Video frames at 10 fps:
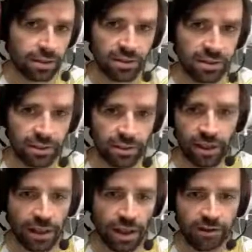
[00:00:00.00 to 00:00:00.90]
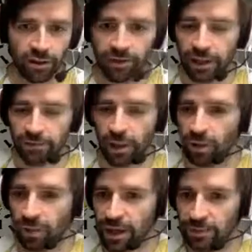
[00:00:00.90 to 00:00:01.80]
It's just the nature of it.
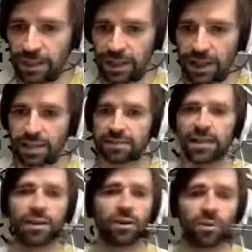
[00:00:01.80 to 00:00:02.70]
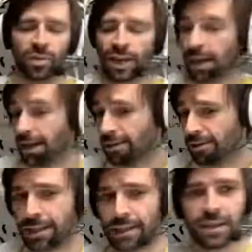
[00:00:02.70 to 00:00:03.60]
If no one made mistakes, then no one would
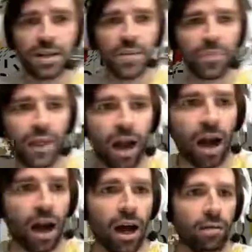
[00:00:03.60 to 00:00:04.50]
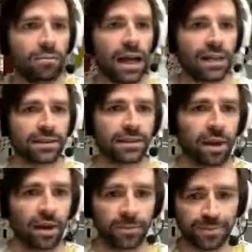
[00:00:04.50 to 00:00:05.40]
get anywhere.
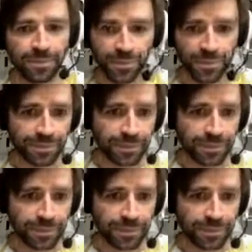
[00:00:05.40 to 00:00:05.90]
And so